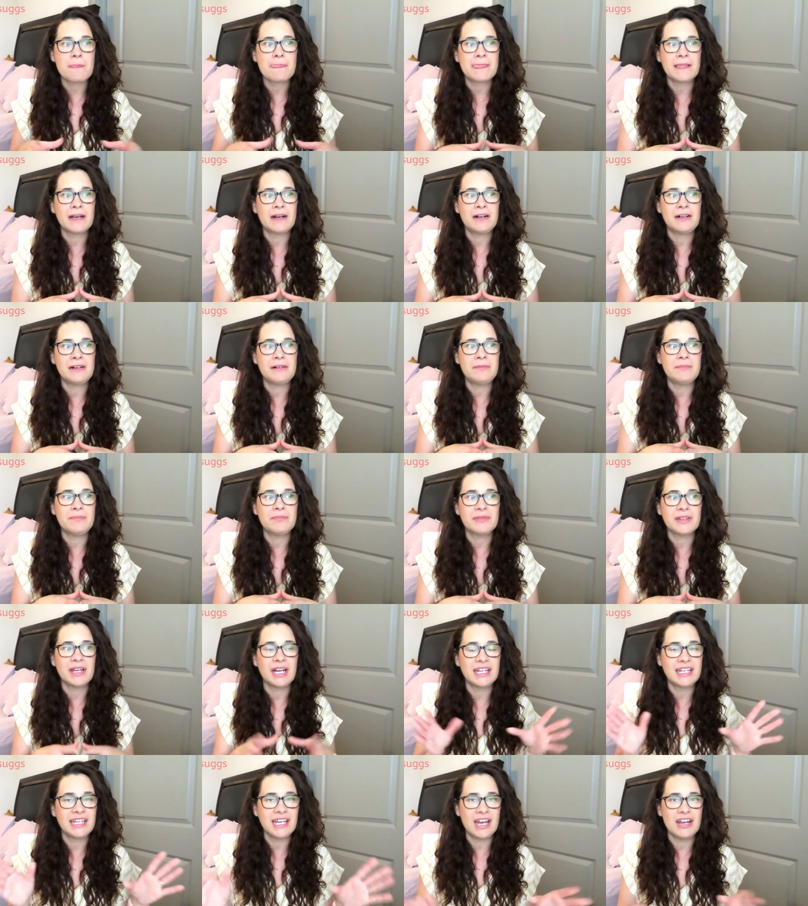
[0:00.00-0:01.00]
Um,
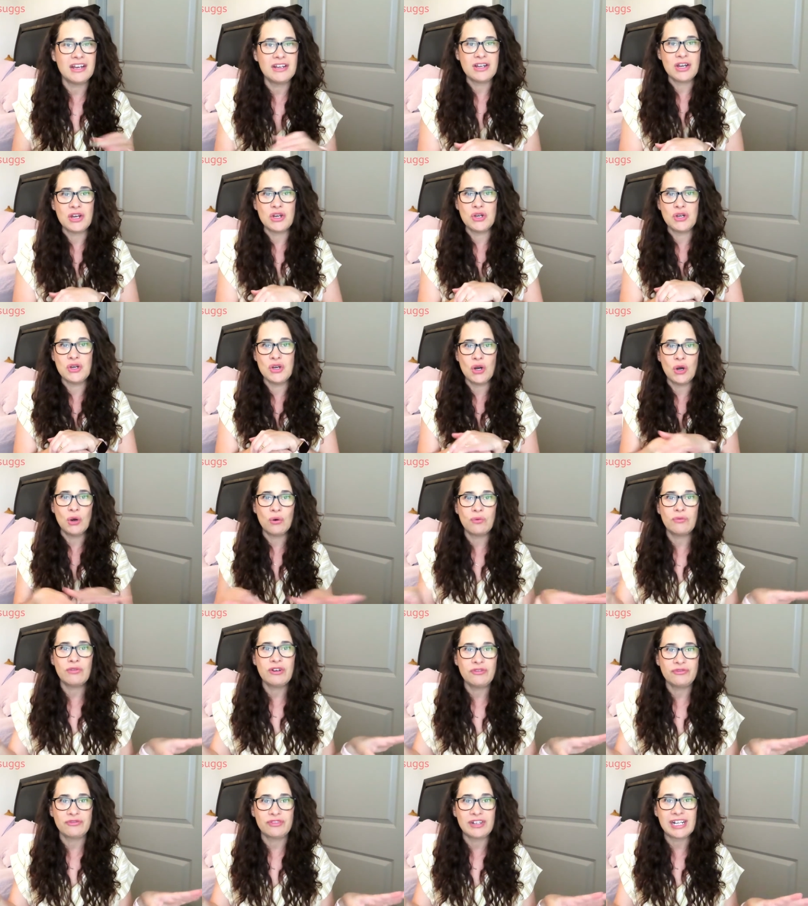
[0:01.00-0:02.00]
again, no
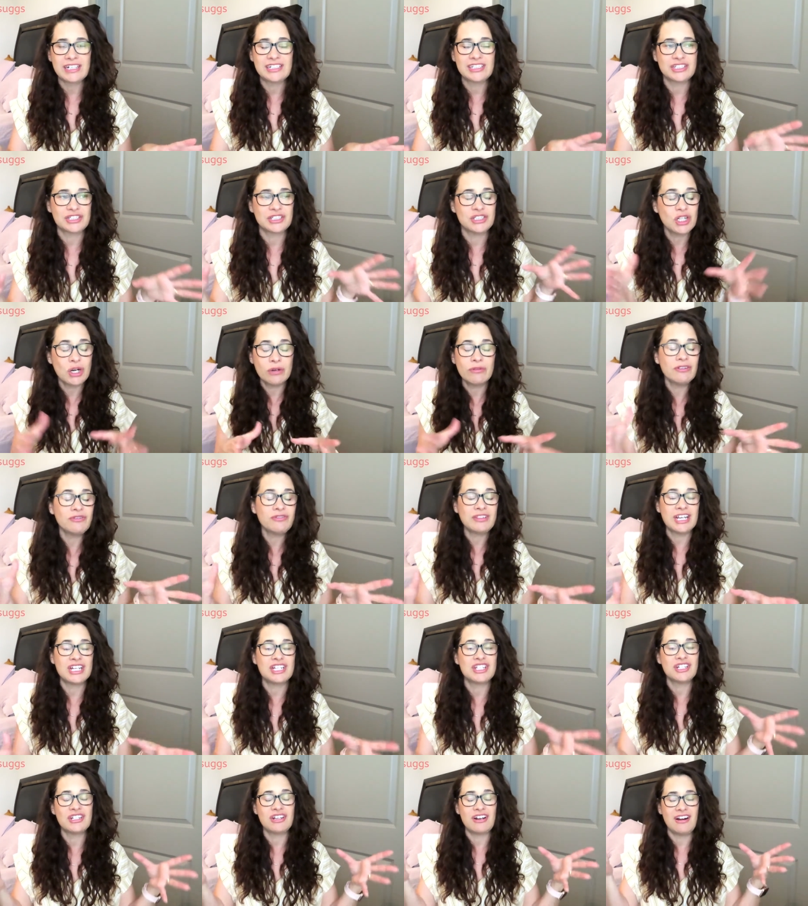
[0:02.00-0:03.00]
reflection, no
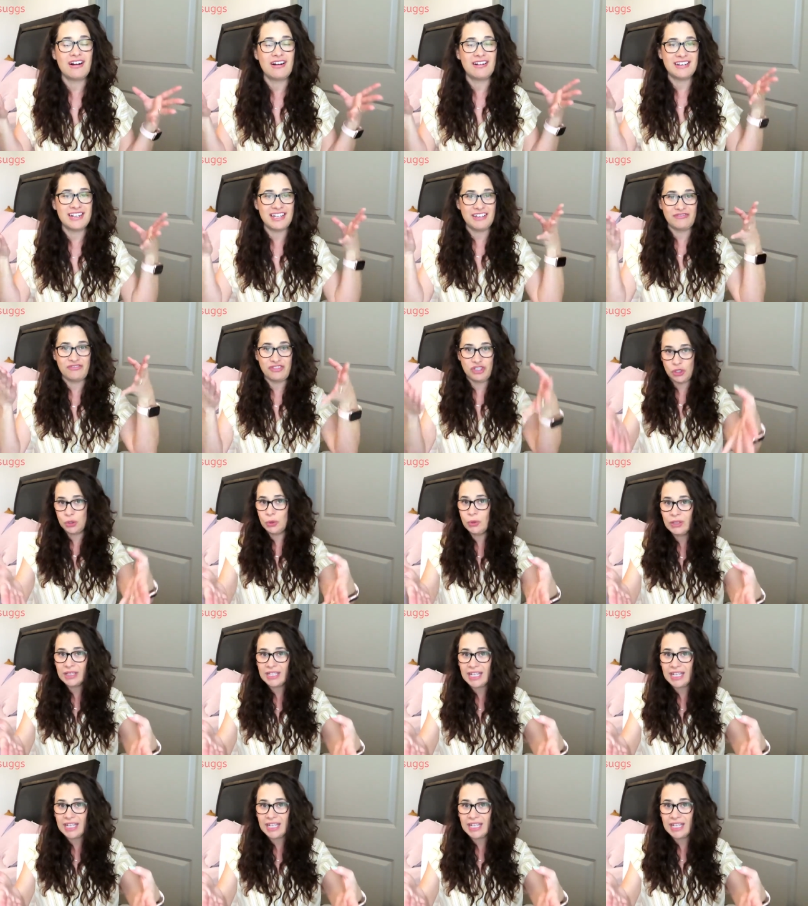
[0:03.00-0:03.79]
reflection on if you